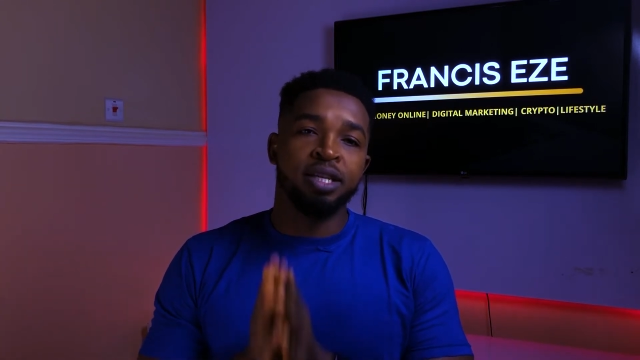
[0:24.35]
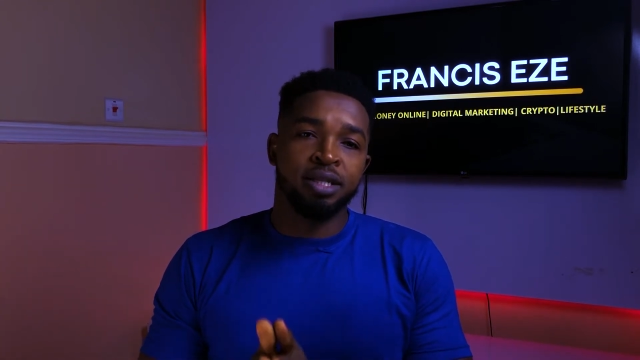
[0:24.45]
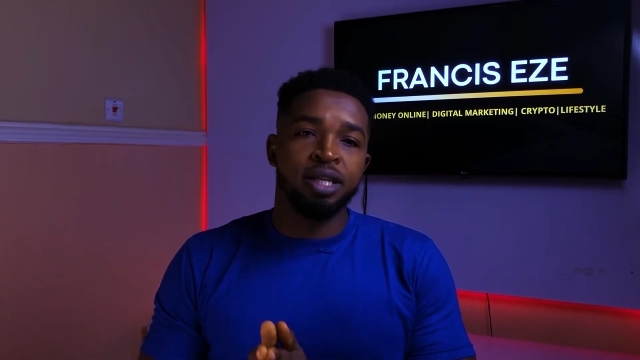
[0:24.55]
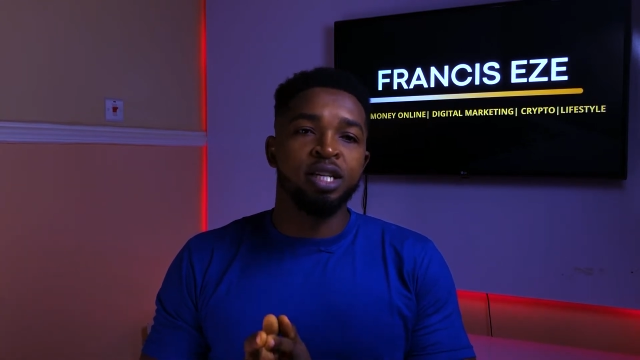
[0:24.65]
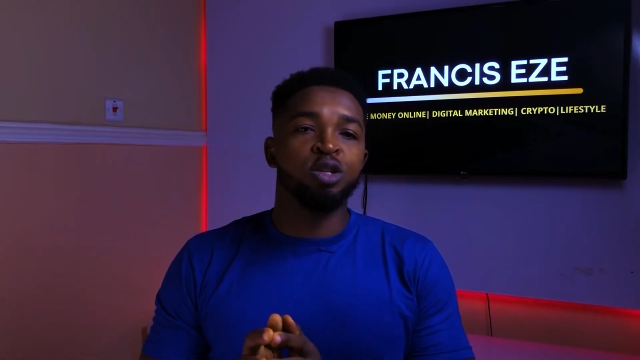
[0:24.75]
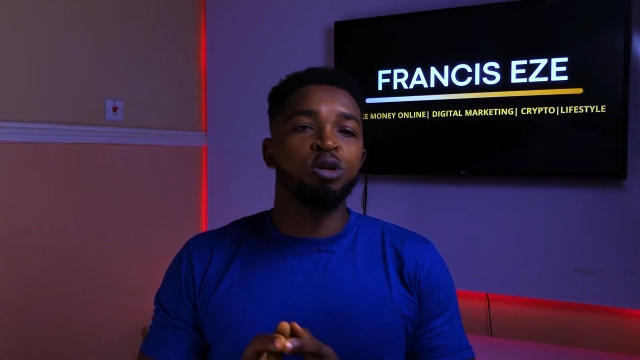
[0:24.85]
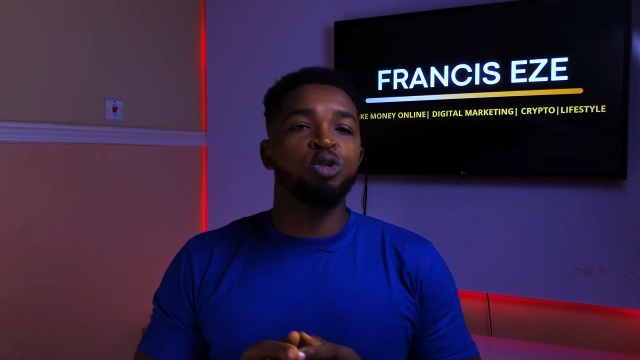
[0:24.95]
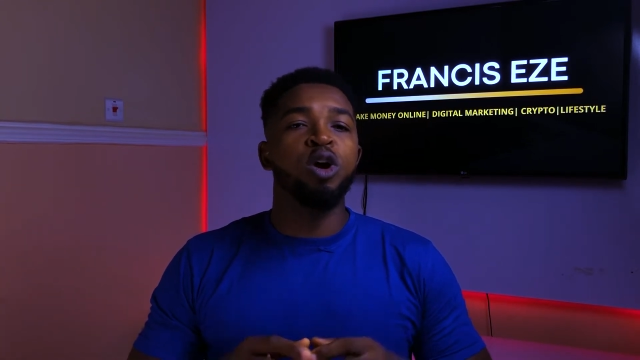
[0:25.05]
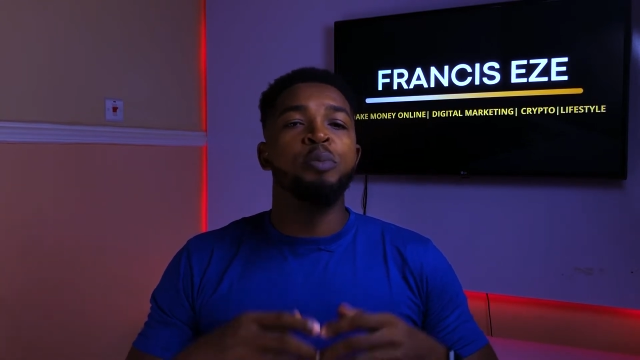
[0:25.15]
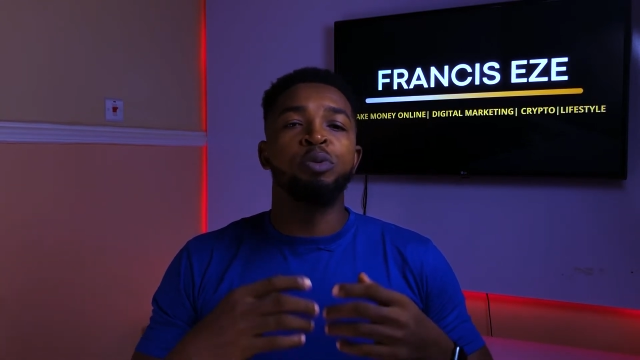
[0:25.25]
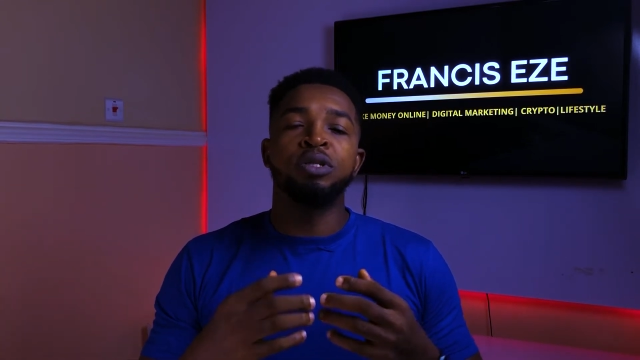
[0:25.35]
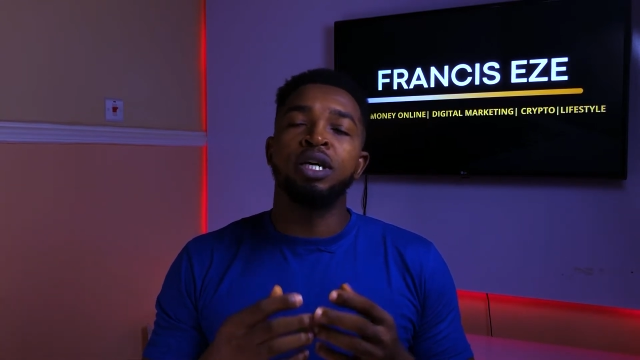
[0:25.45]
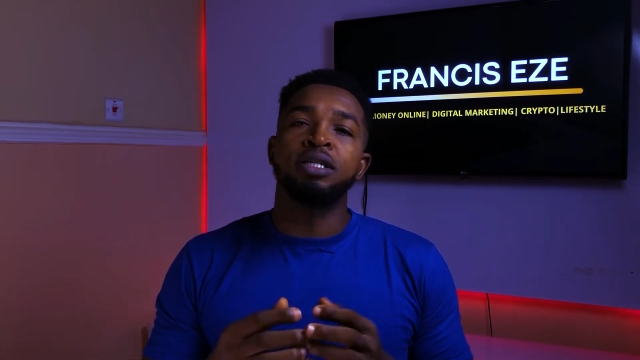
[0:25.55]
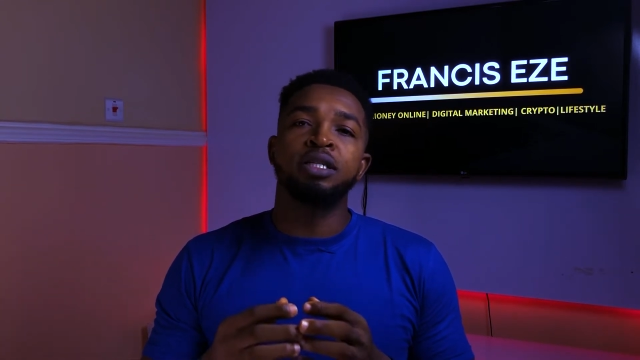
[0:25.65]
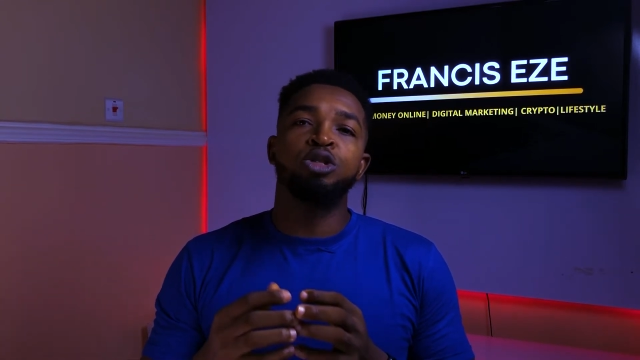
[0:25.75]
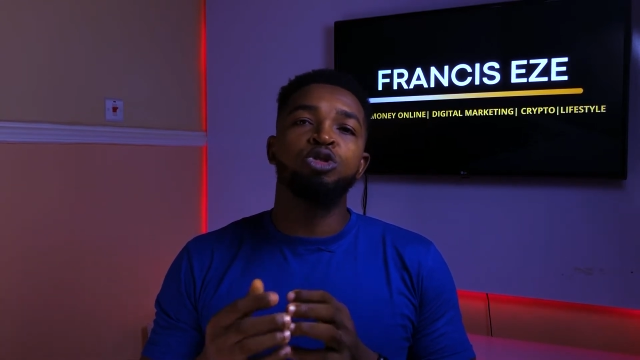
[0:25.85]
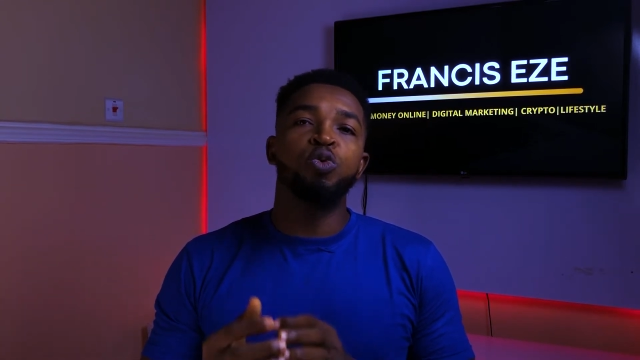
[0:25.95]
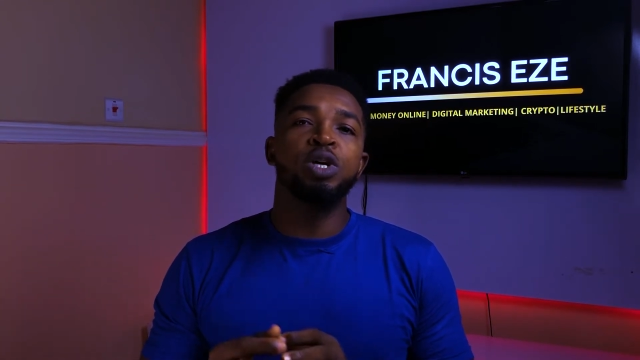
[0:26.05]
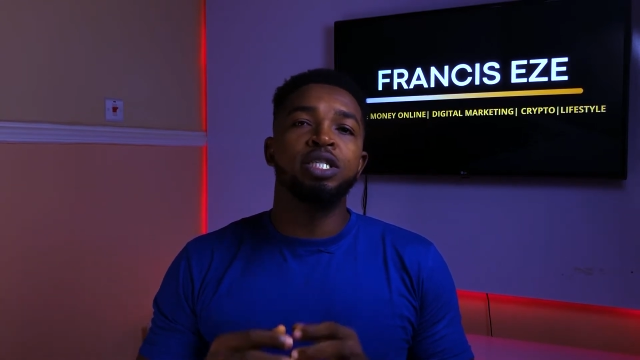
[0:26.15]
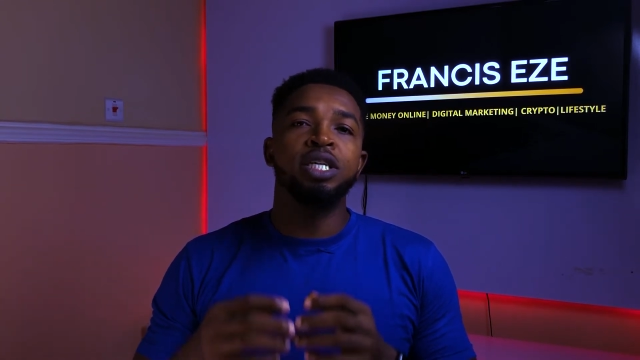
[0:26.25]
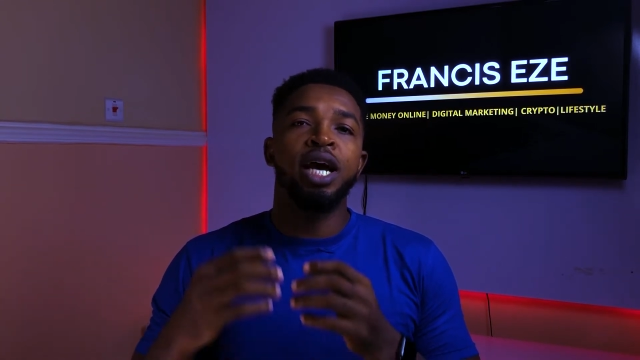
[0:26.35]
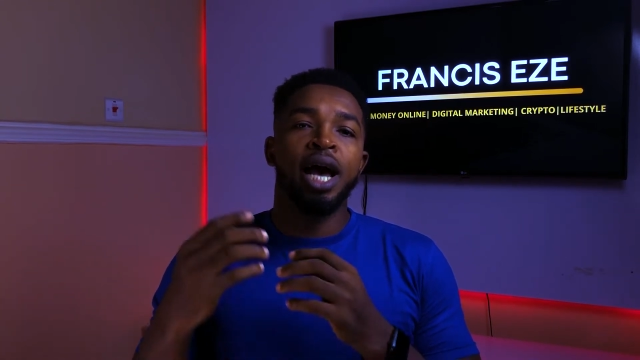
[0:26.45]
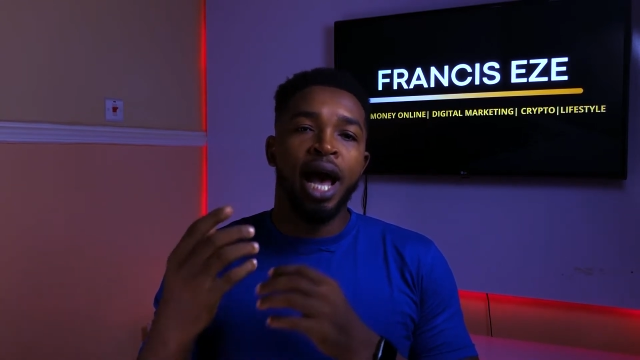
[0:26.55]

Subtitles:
testing is also a process through which